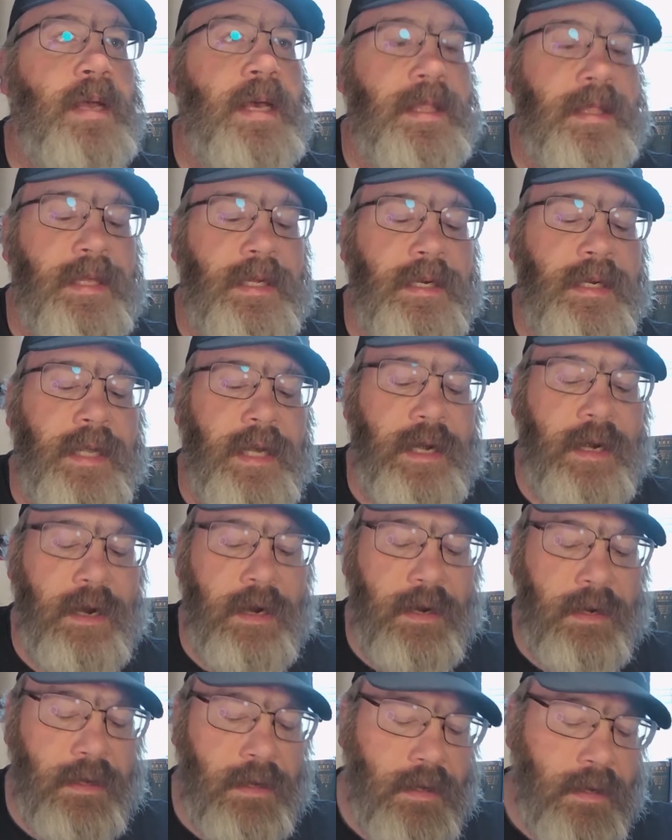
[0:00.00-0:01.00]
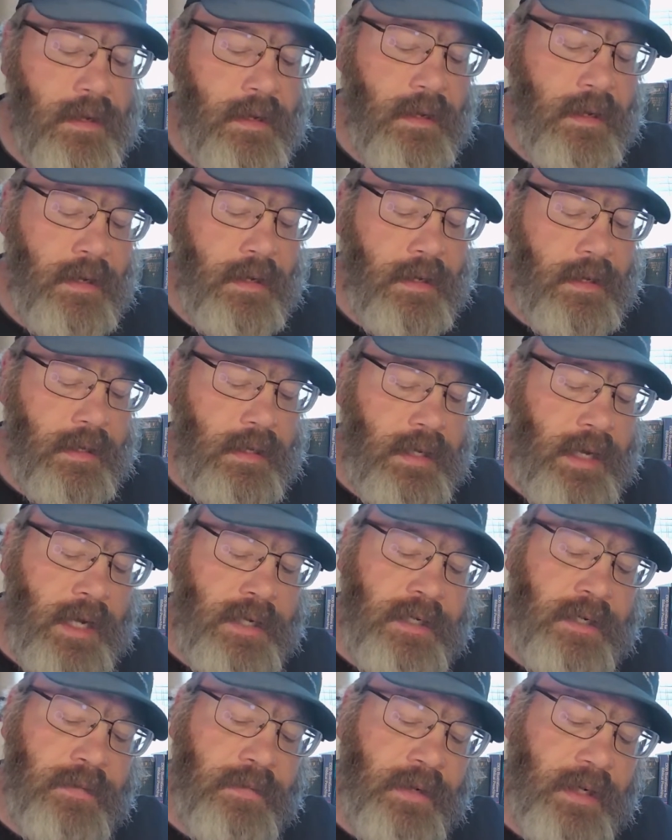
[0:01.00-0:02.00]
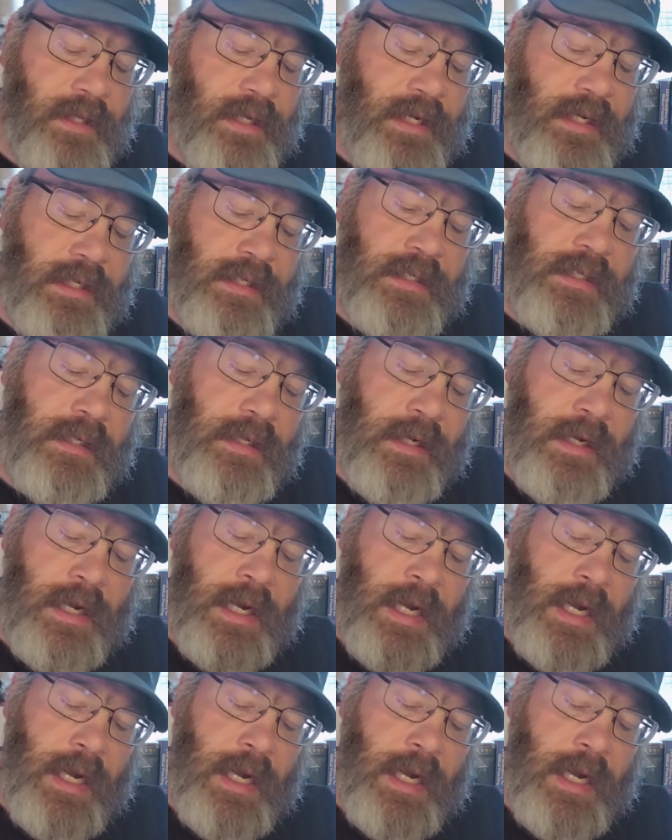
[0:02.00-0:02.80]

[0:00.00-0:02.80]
method there. Catch and release.